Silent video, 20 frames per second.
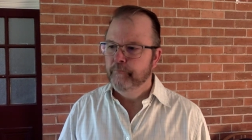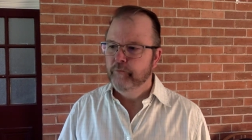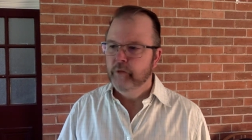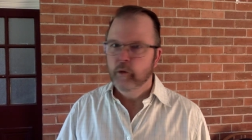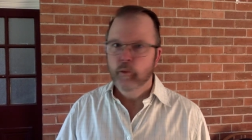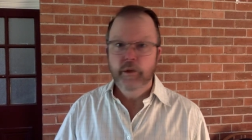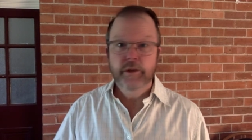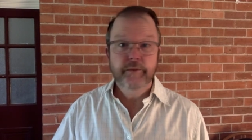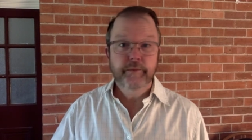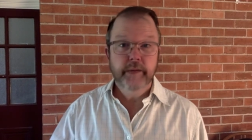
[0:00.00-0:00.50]

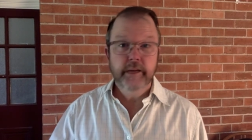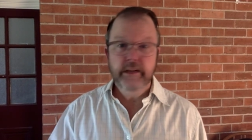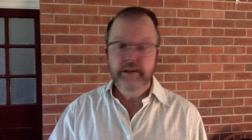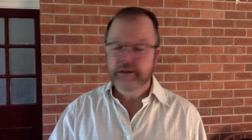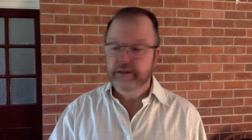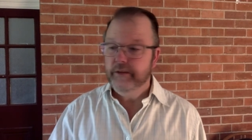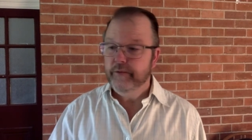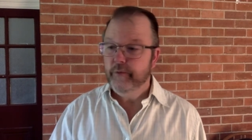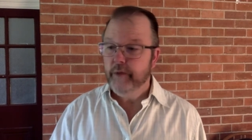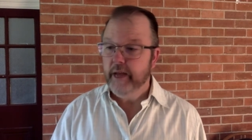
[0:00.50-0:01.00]
Which means that
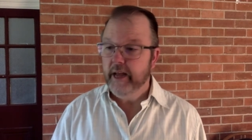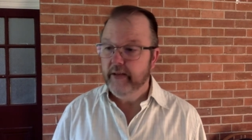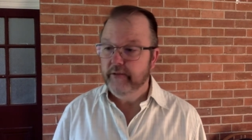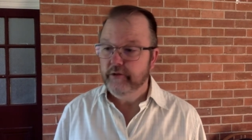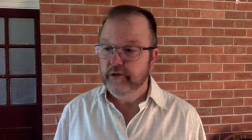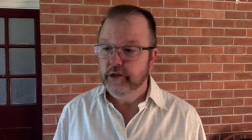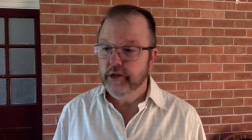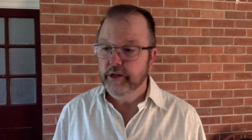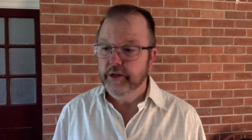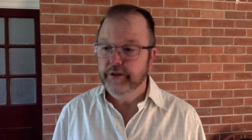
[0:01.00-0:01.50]
if we have
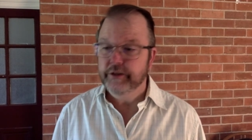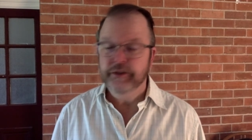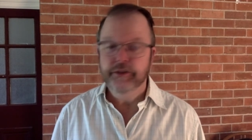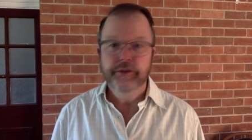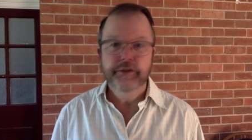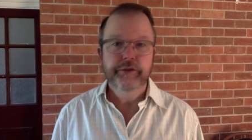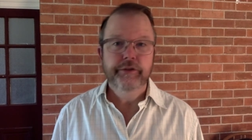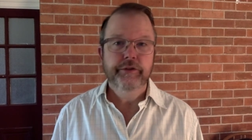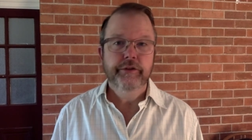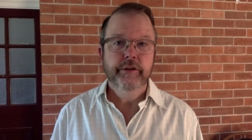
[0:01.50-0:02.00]

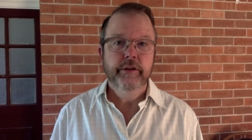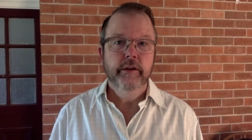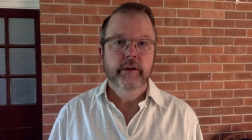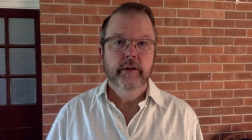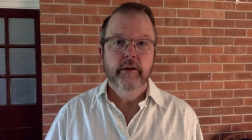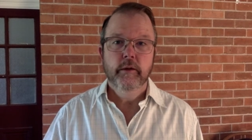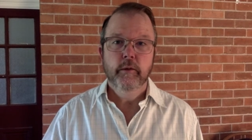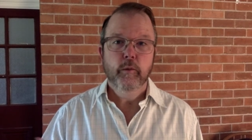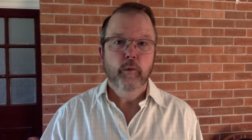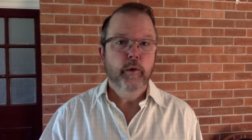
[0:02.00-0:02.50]
Jesus,
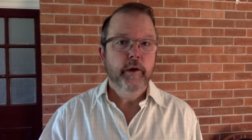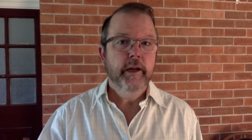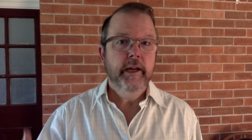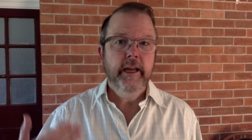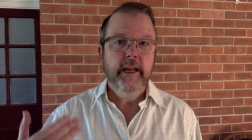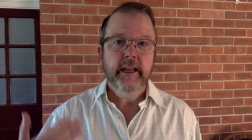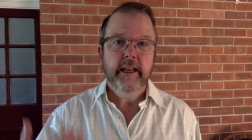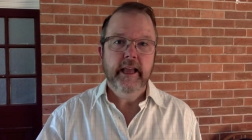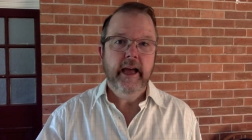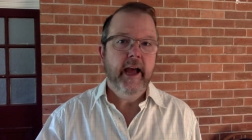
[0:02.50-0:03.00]
we
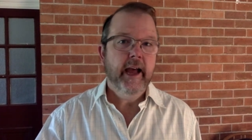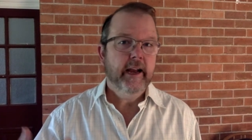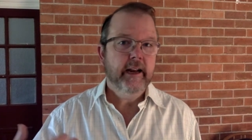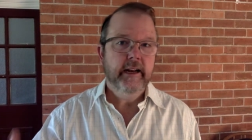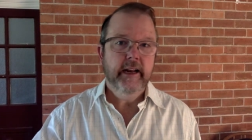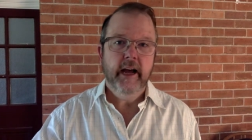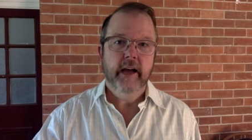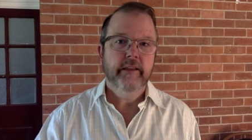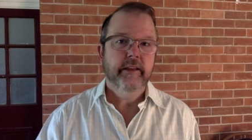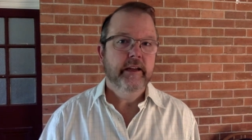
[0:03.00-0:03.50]
lack
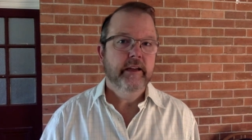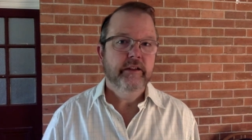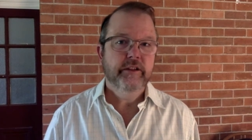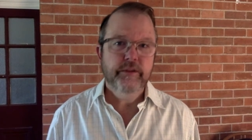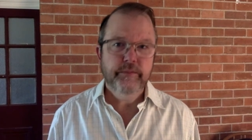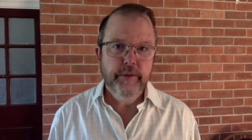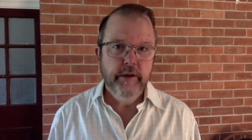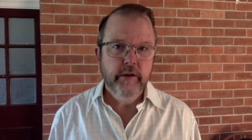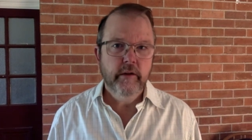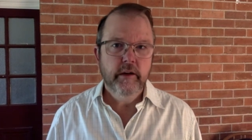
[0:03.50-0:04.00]
nothing
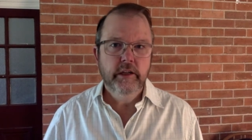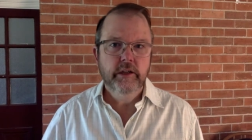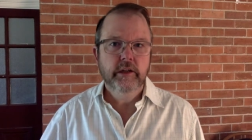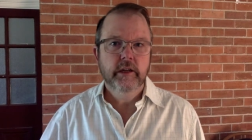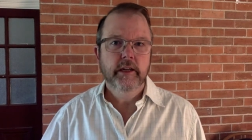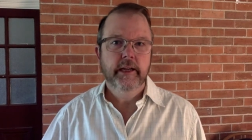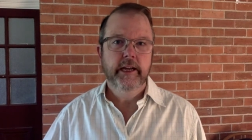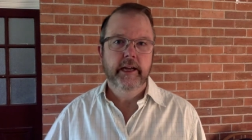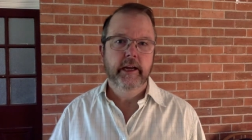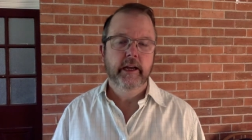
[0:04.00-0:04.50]
spiritually.